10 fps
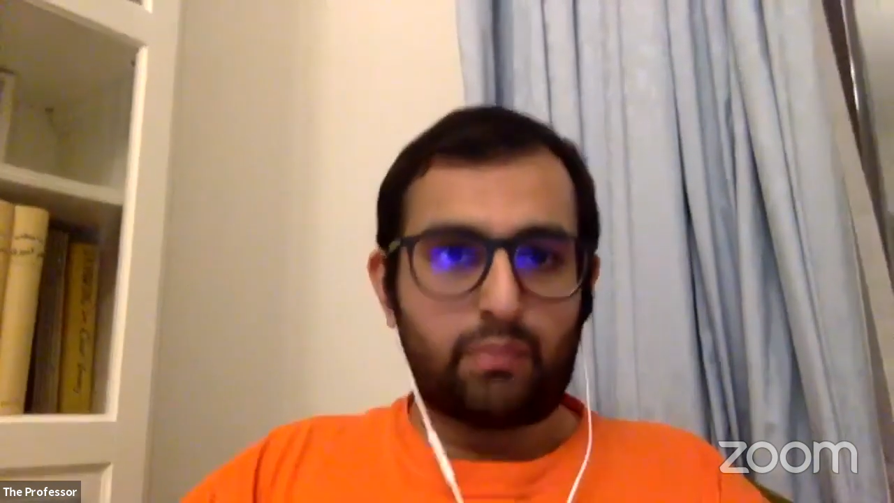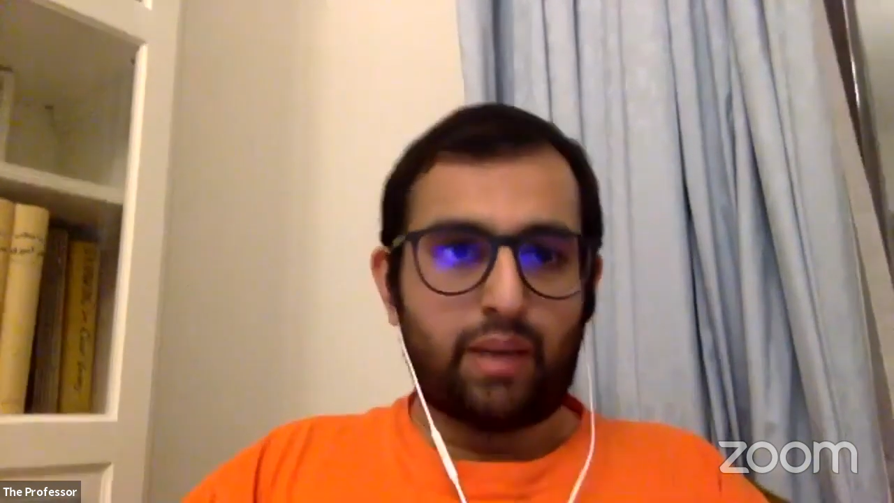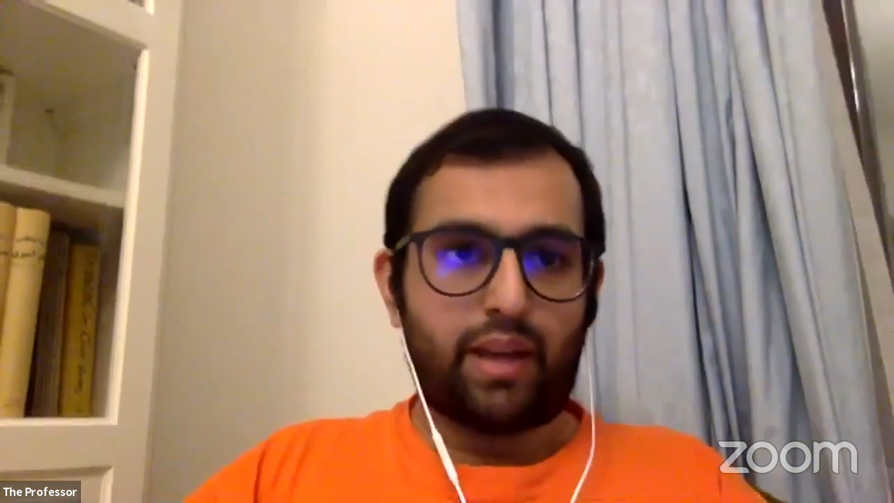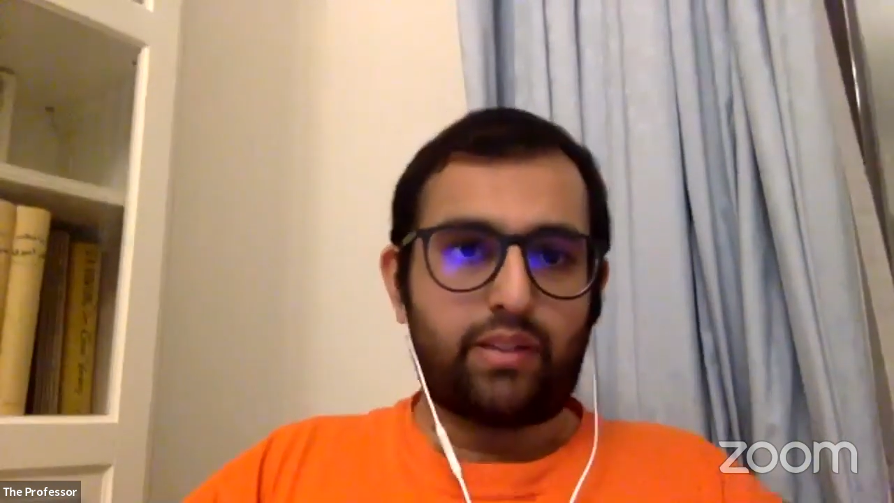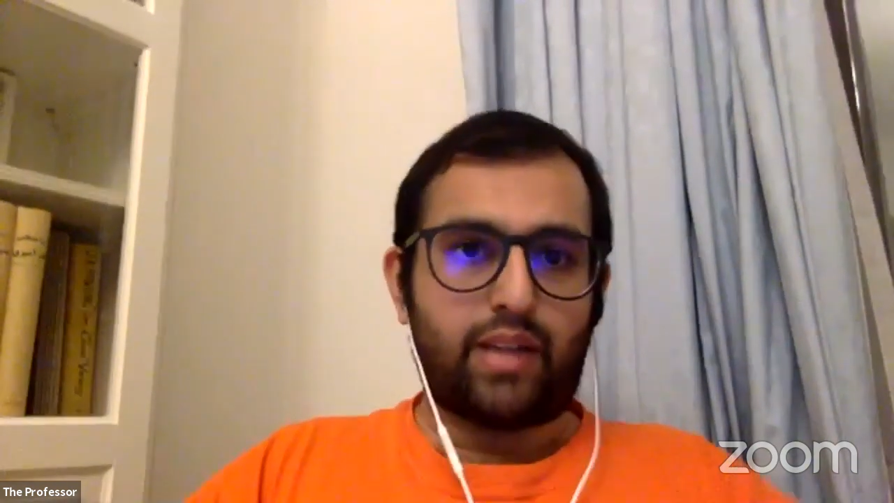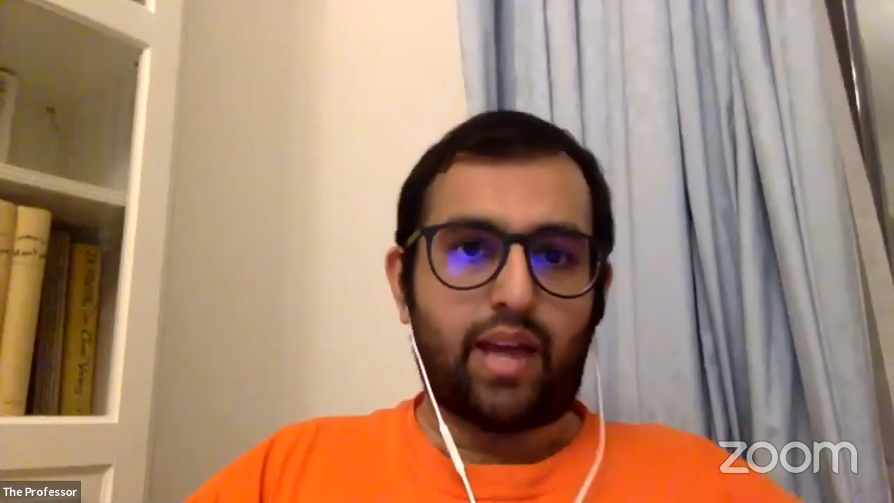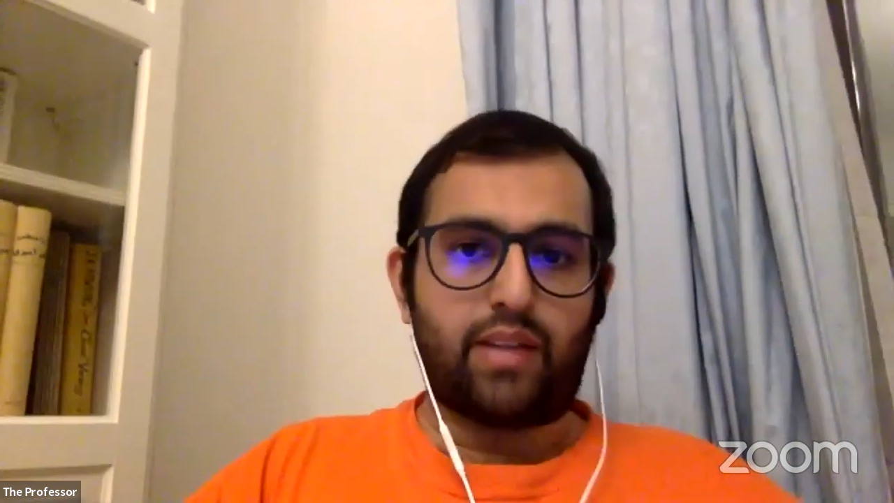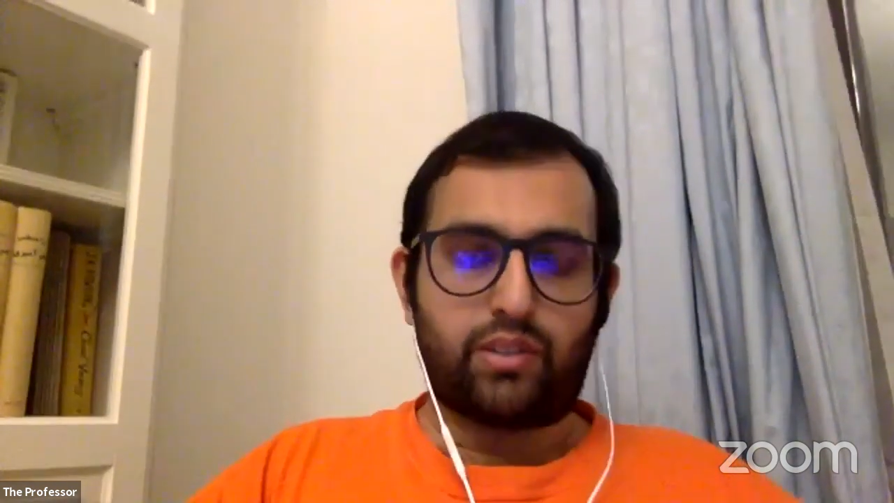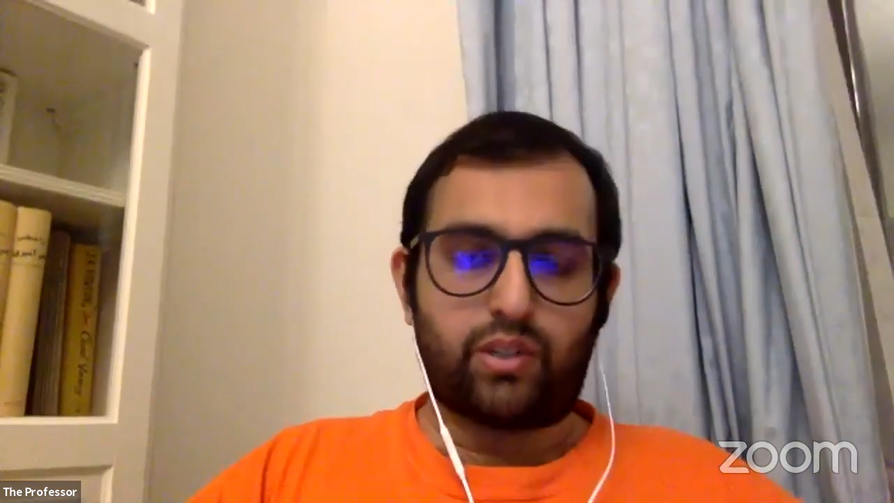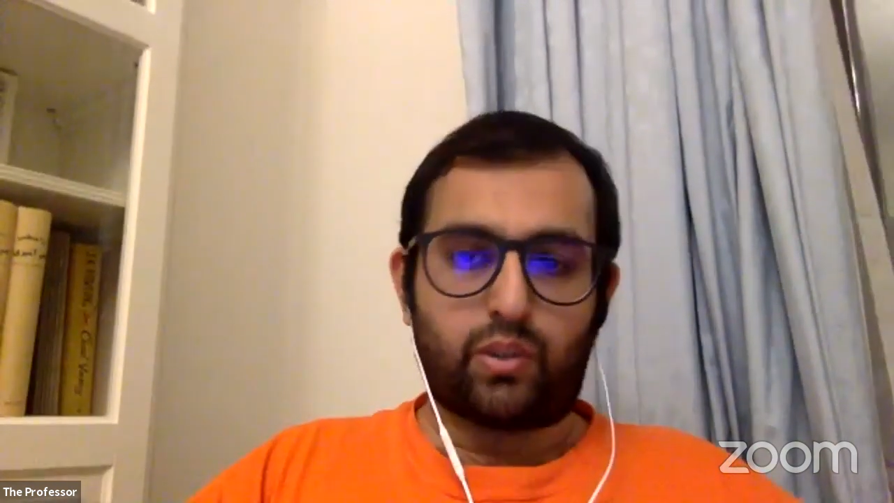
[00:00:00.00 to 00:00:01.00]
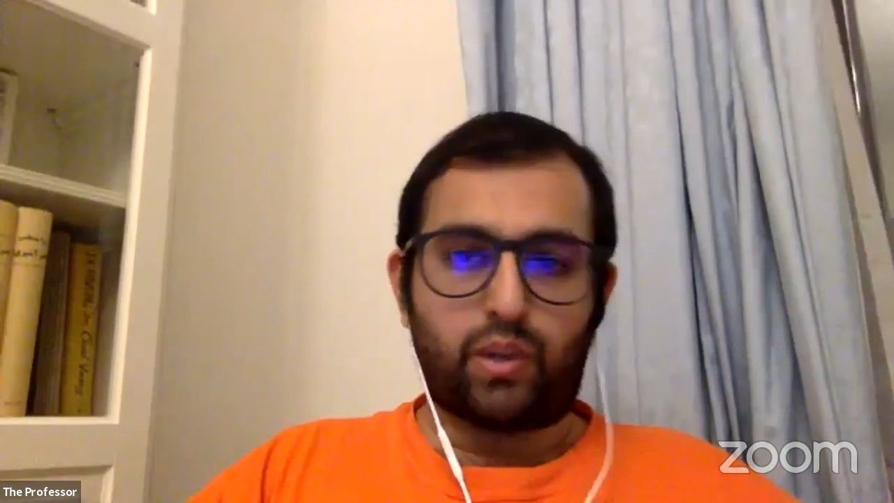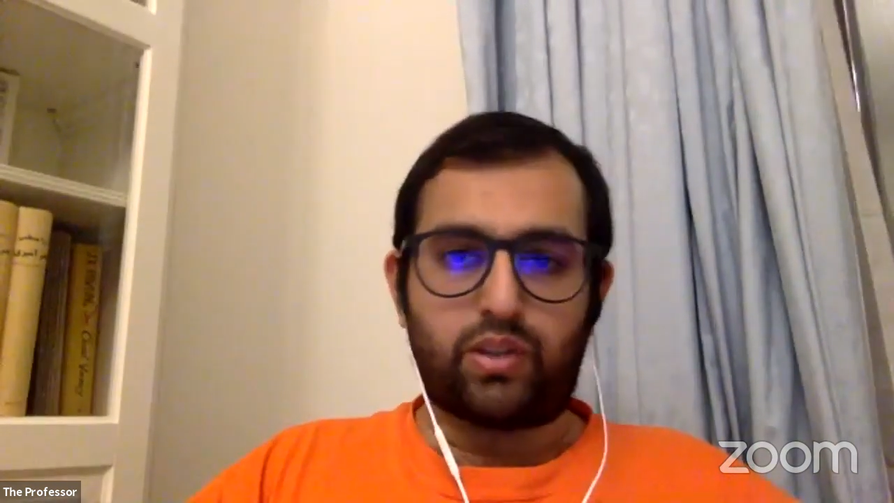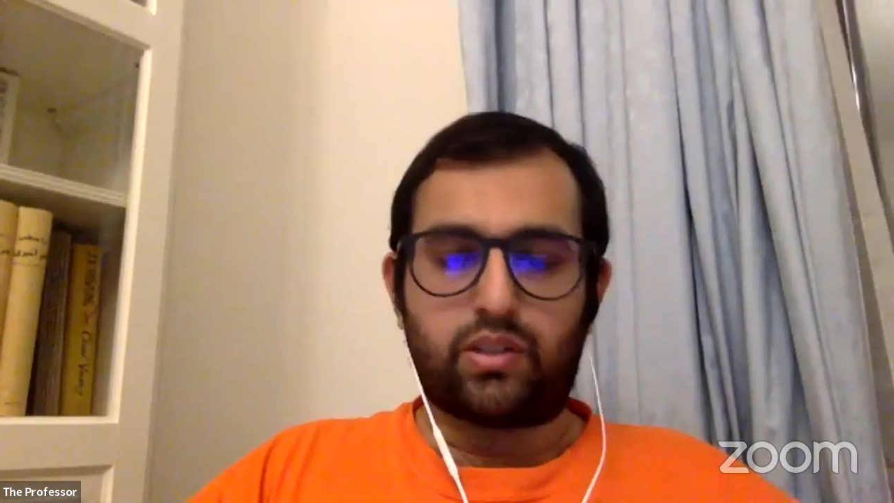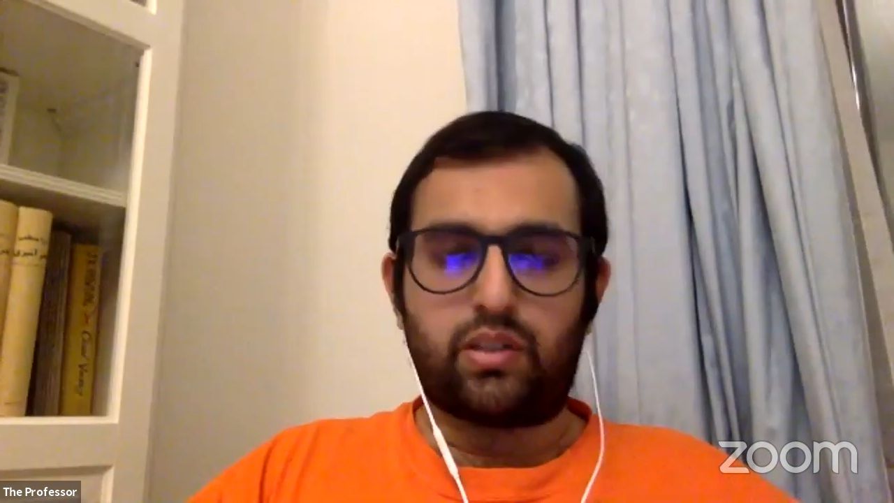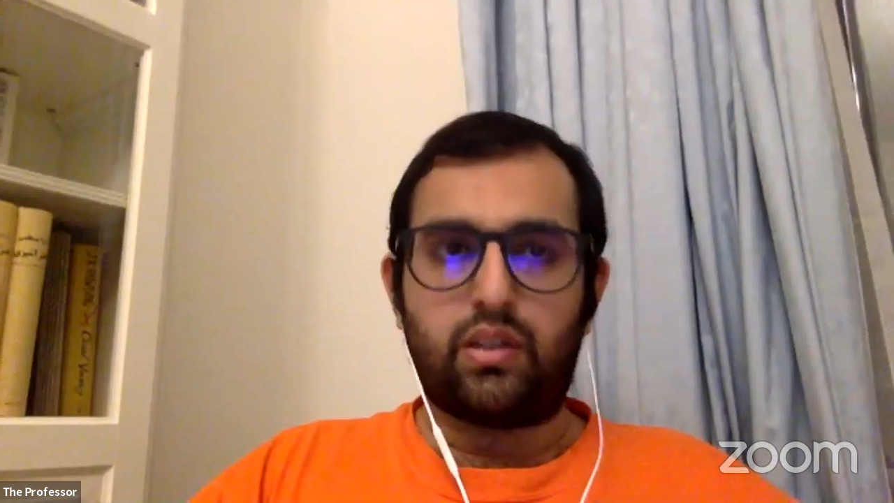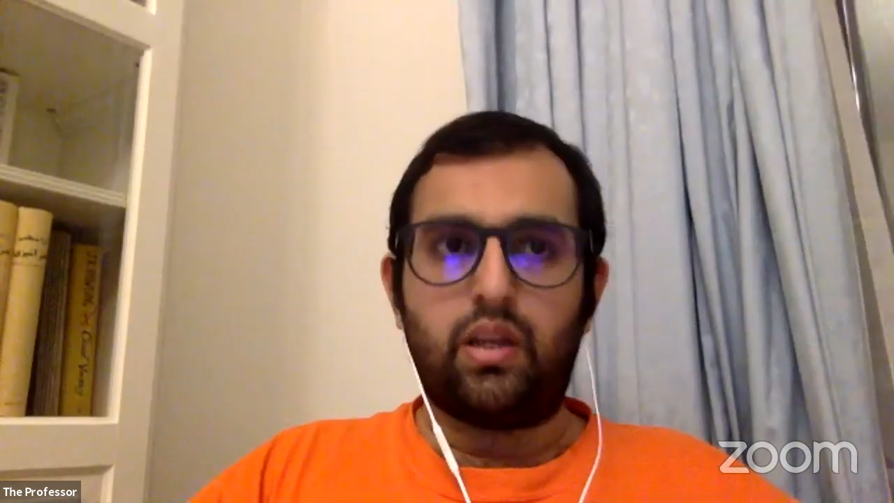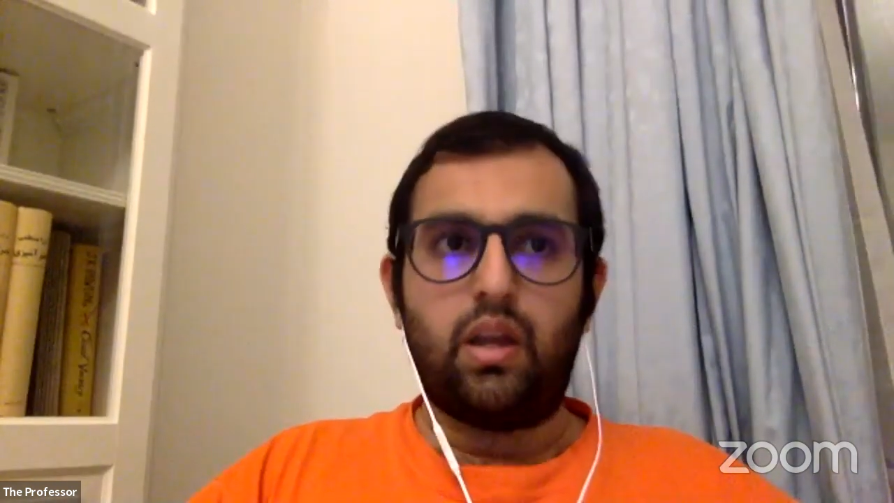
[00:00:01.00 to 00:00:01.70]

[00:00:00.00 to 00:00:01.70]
matter to answer your question.